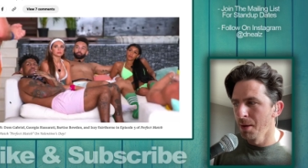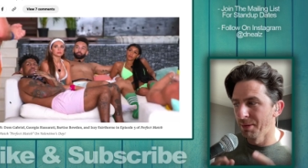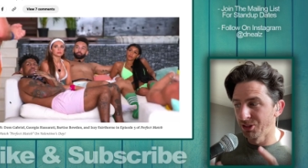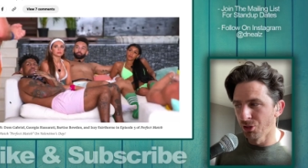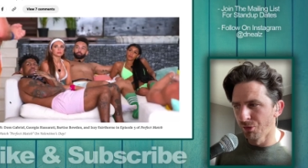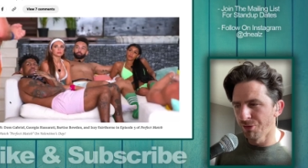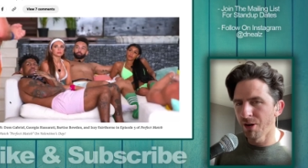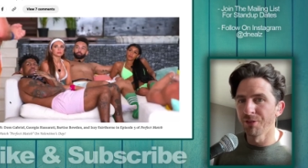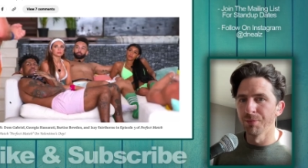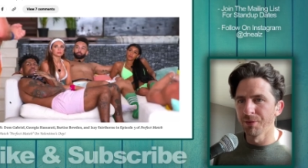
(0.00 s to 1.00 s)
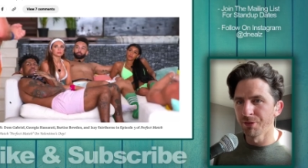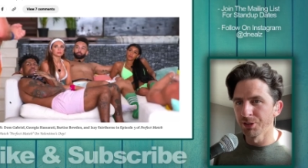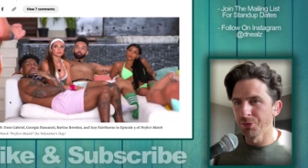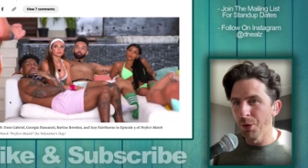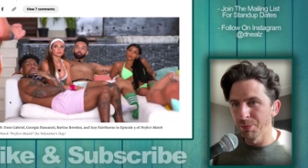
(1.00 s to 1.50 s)
But so far from the
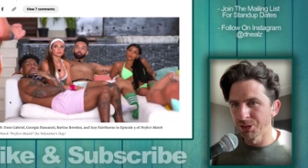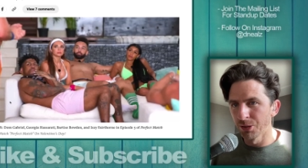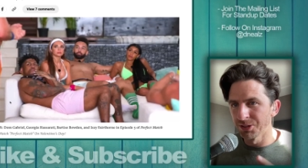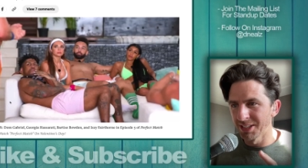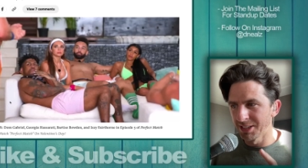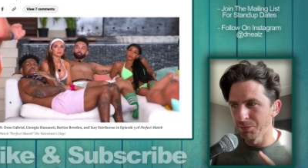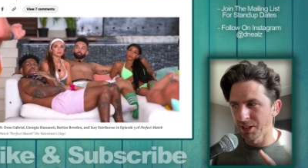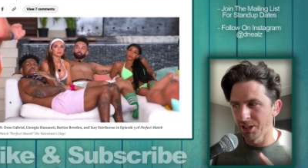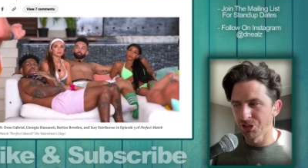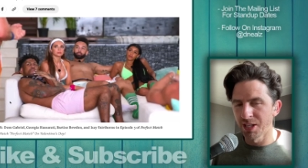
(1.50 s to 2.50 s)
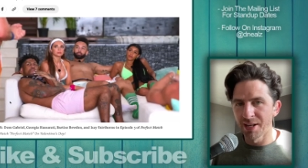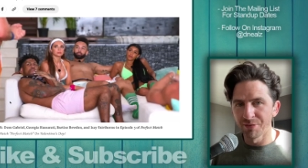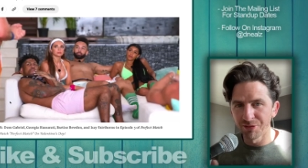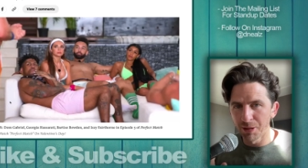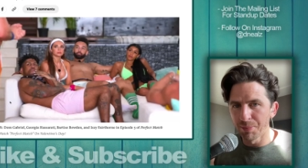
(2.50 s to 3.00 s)
first few episodes, it seems like there's a lot of
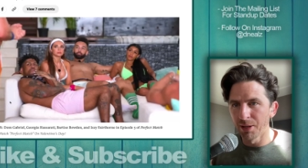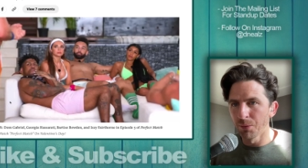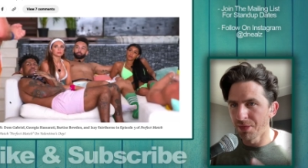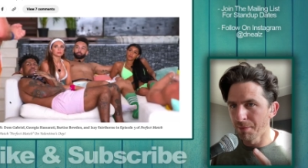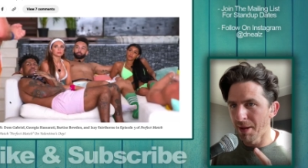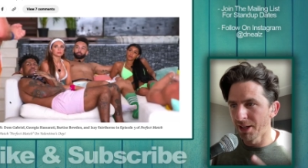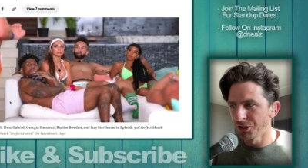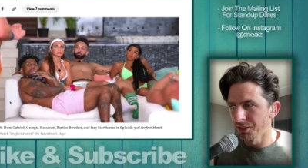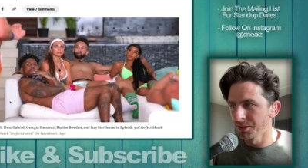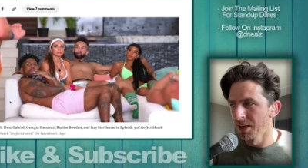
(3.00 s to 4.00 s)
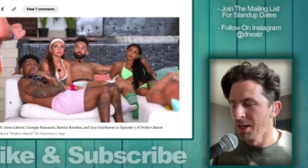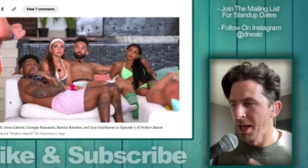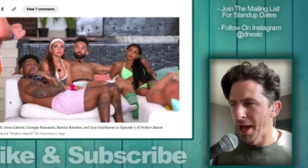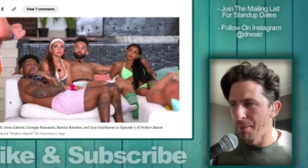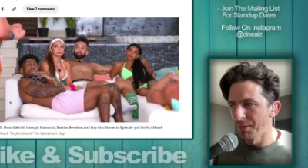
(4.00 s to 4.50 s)
flipping with the matches
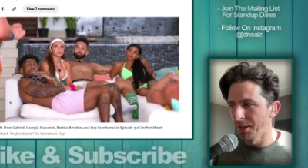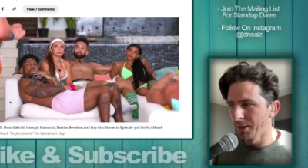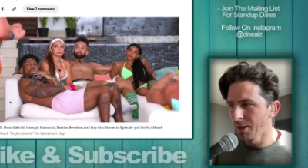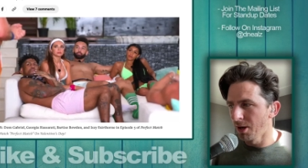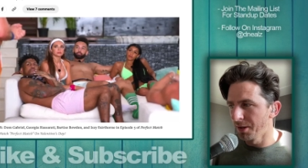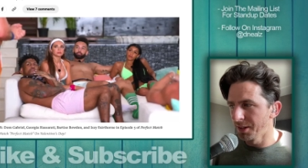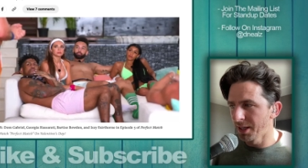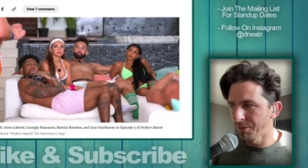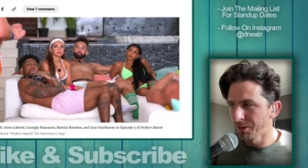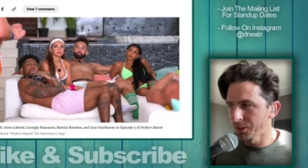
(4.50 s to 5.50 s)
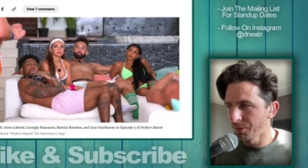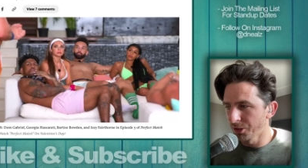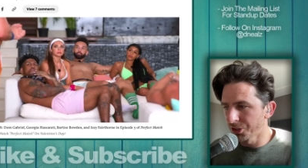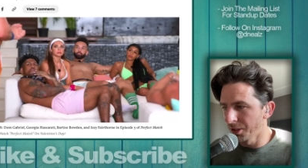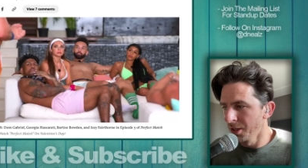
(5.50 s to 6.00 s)
happening on the Netflix
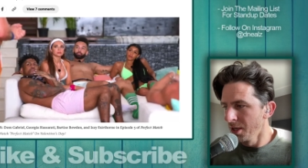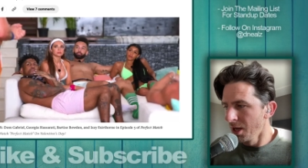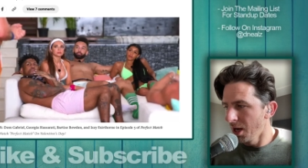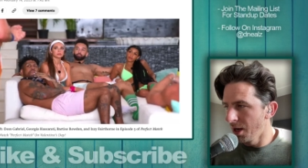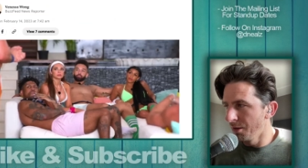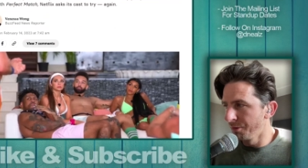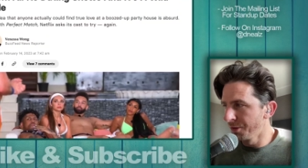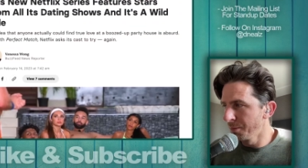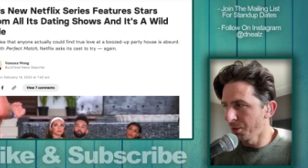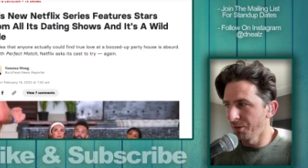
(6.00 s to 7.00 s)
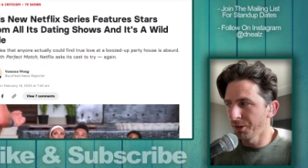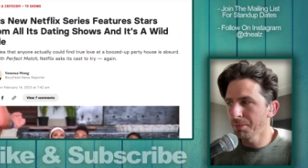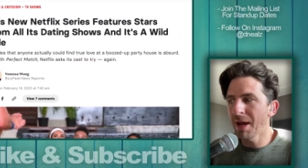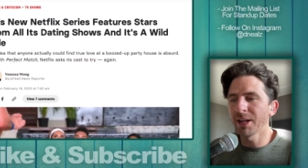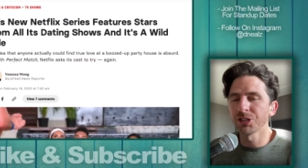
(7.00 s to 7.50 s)
version of Perfect
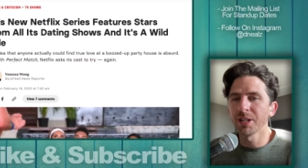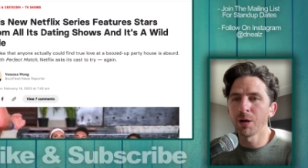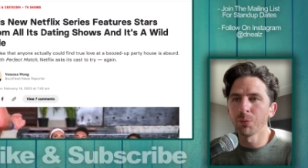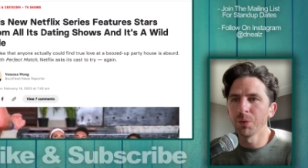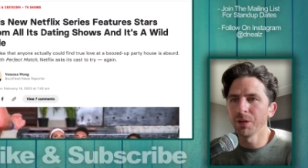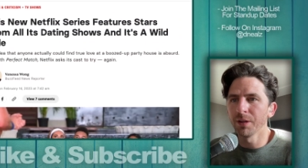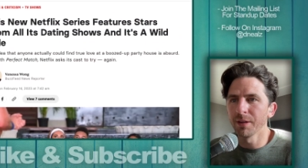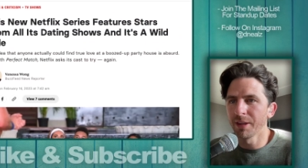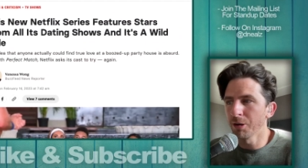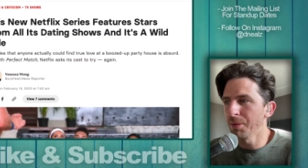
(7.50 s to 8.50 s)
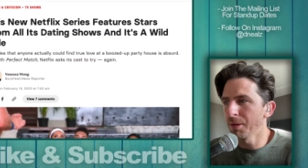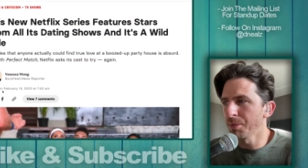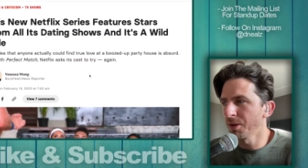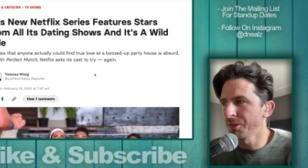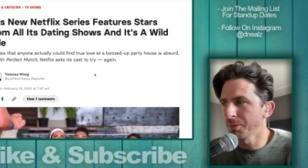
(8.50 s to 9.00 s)
Match. Now, will there be a
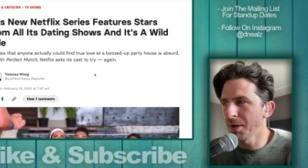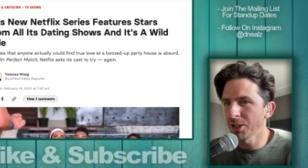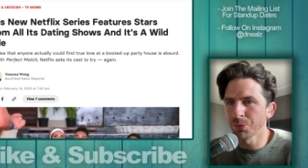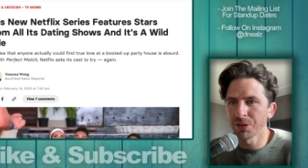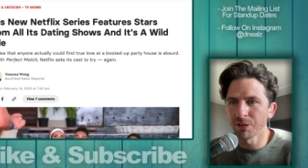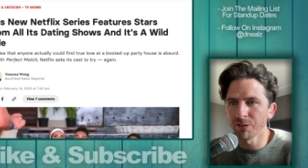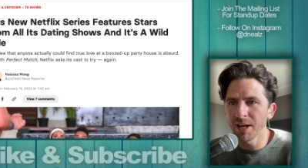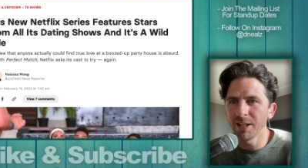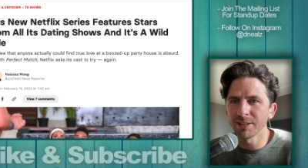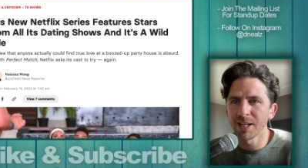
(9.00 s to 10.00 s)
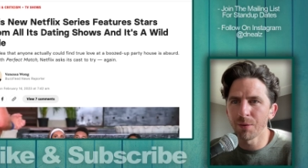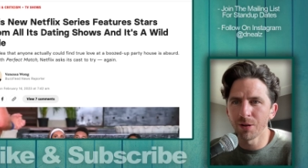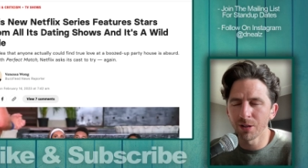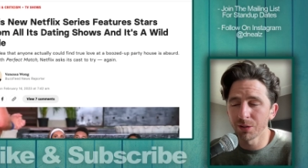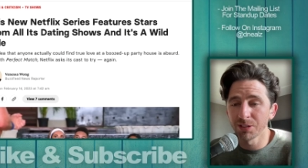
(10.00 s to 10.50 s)
perfect match with with the ratings and how it
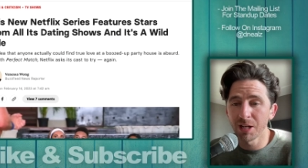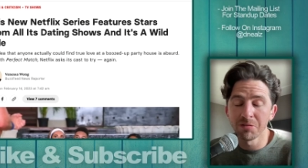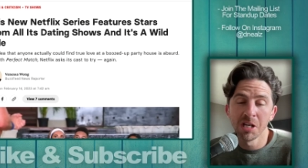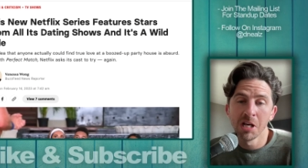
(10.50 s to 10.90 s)
all goes down.